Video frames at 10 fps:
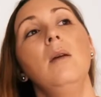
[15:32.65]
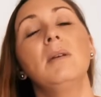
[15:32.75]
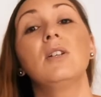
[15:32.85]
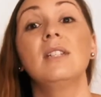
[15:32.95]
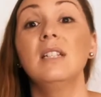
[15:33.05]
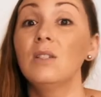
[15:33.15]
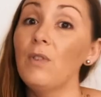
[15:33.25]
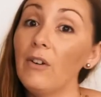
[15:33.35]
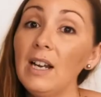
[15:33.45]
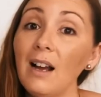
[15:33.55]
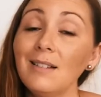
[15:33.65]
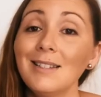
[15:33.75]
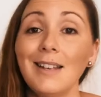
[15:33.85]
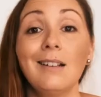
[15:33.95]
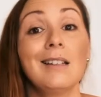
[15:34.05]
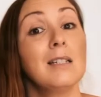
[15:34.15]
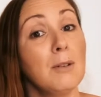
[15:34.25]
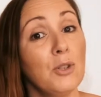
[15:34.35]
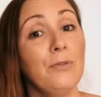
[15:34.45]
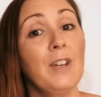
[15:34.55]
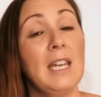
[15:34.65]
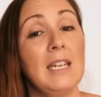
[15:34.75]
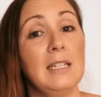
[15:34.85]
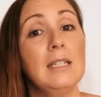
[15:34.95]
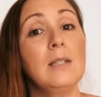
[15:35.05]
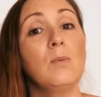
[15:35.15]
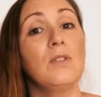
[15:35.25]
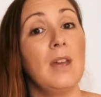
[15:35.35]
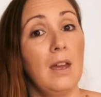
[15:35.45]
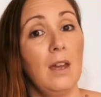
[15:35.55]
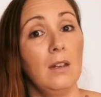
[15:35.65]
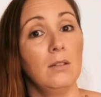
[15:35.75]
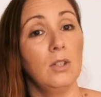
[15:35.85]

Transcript: because it is very unsettling, especially for kids with their,